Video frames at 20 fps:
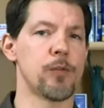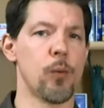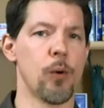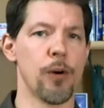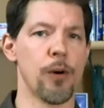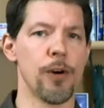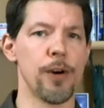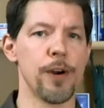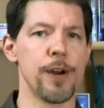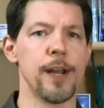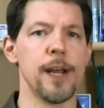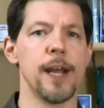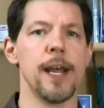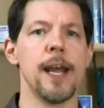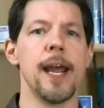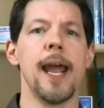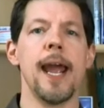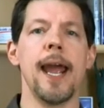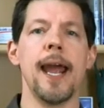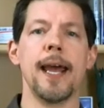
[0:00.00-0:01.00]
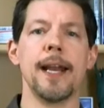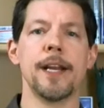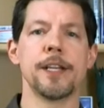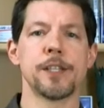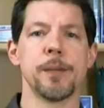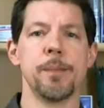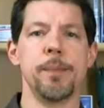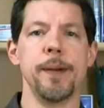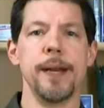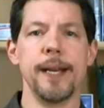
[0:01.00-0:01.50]
Word and as
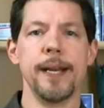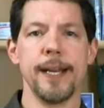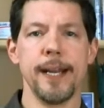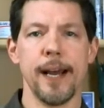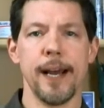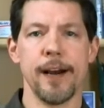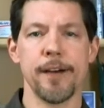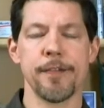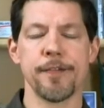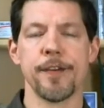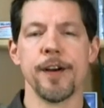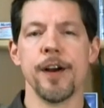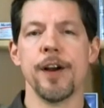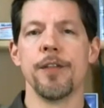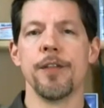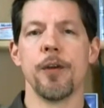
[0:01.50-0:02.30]
a PDF.